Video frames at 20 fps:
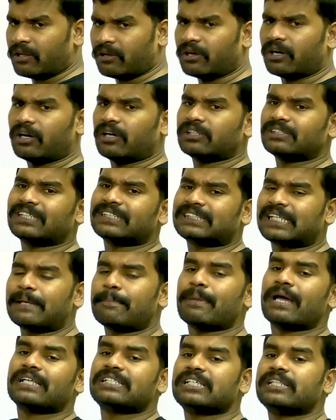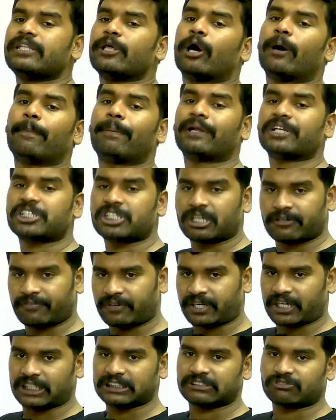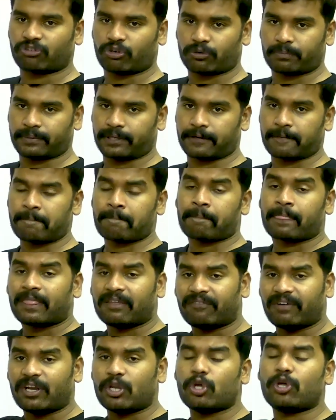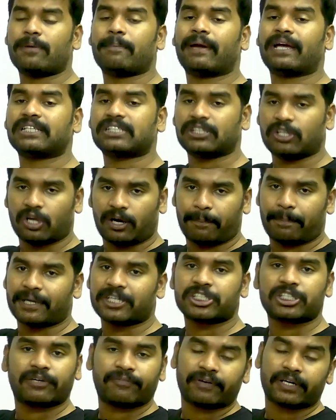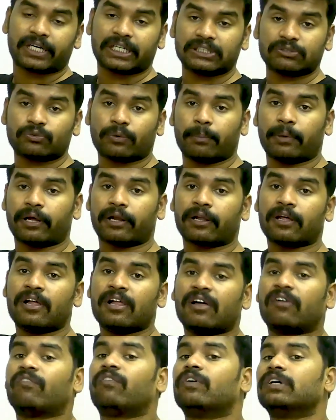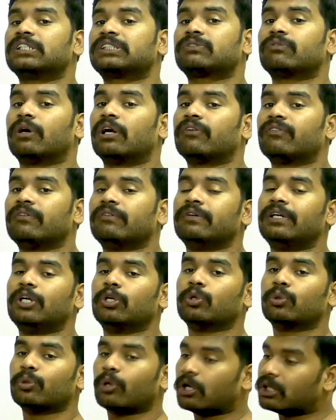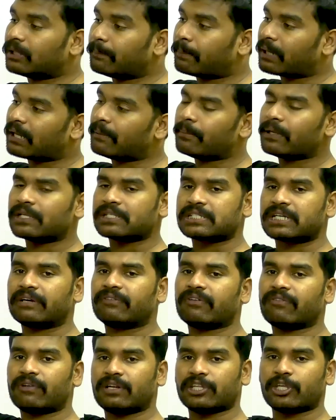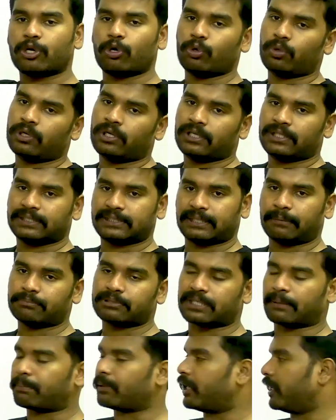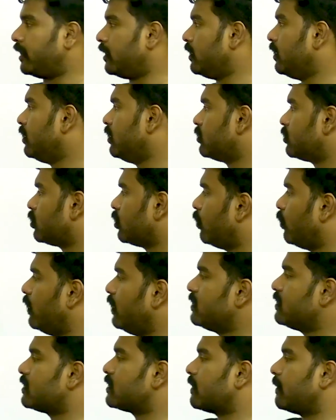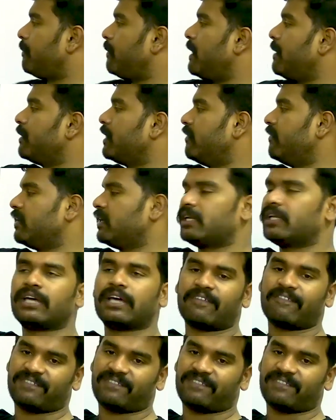uh, just imagine the operation of a transformer. When you imagine the operation of a transformer, first what we will do on the primary side, we will give some supply. So what is the supply I am giving here?